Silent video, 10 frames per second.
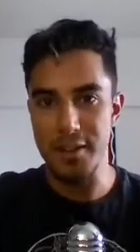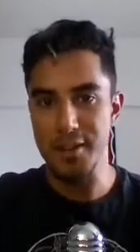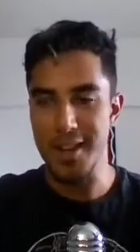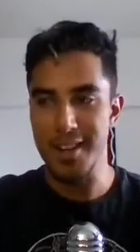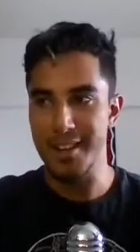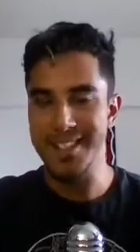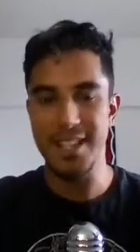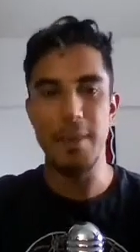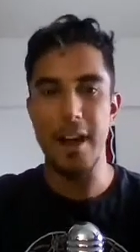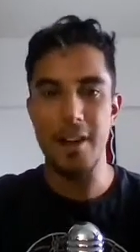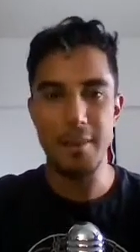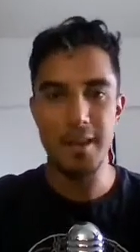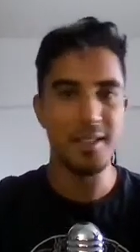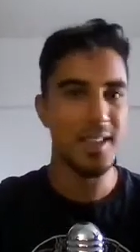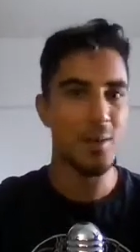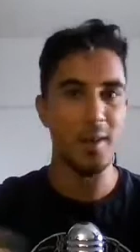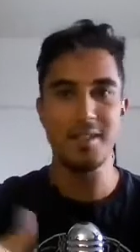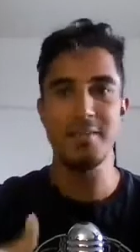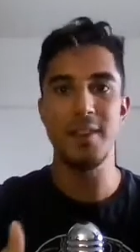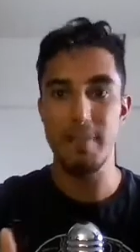They're trying to seek power because they
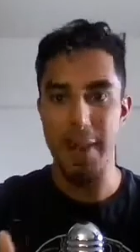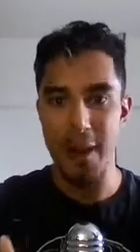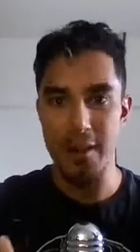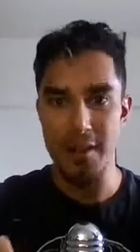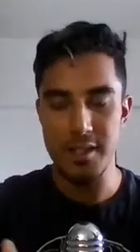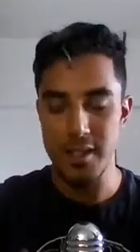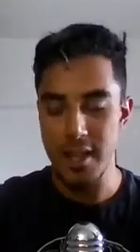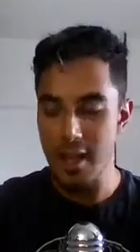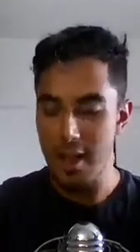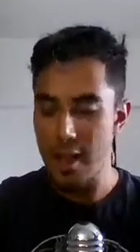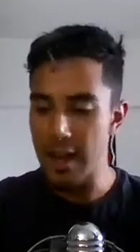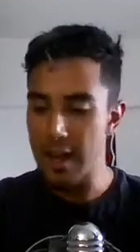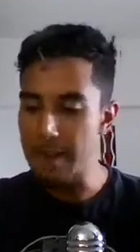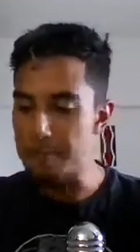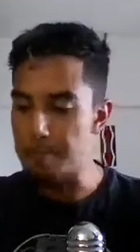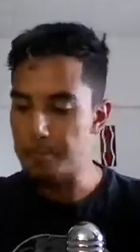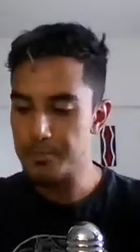once felt powerless. There